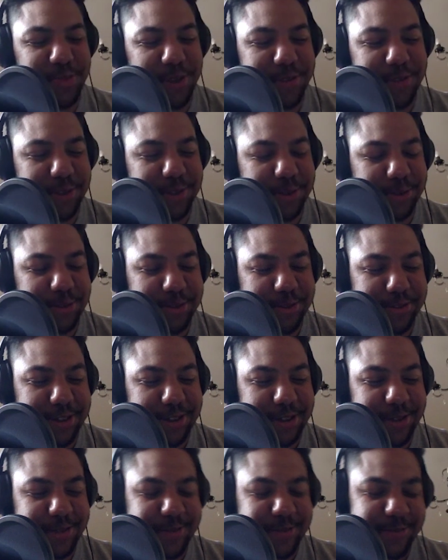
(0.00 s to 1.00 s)
brothers with
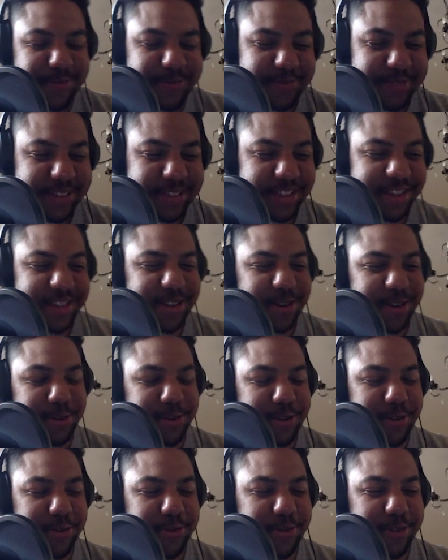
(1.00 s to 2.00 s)

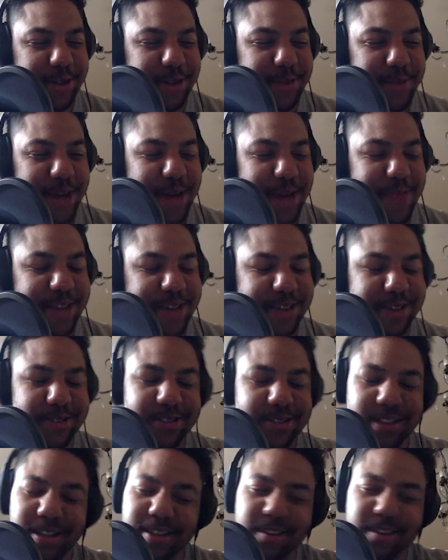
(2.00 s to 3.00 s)
my man?
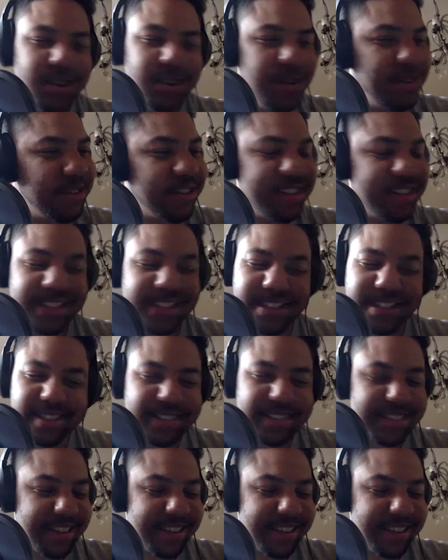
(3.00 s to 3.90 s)
It's like, no, he's